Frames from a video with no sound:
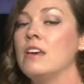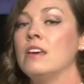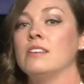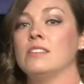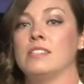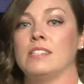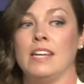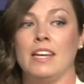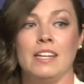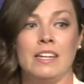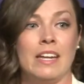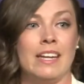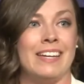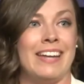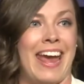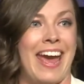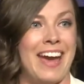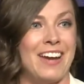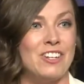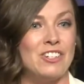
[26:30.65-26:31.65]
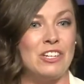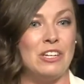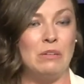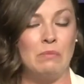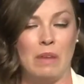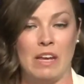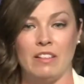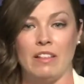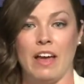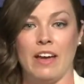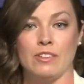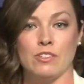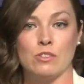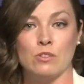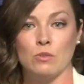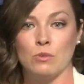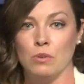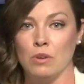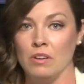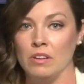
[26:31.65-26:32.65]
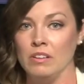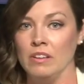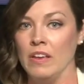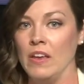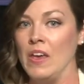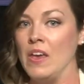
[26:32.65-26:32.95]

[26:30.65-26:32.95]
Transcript: seeing it in action my last school,